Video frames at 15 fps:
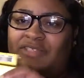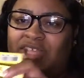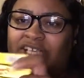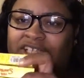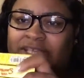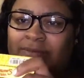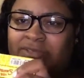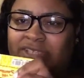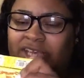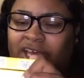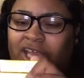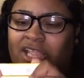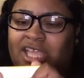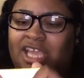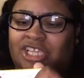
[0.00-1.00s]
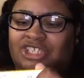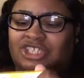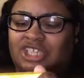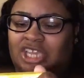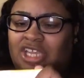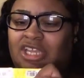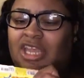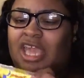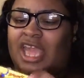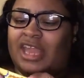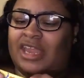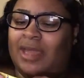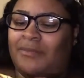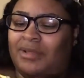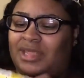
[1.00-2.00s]
the Simpson collection
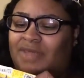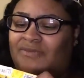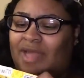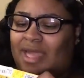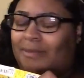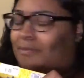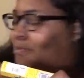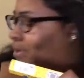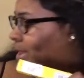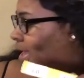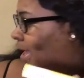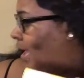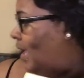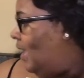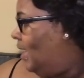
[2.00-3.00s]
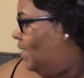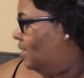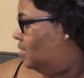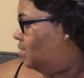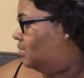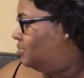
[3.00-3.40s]
and I believe I paid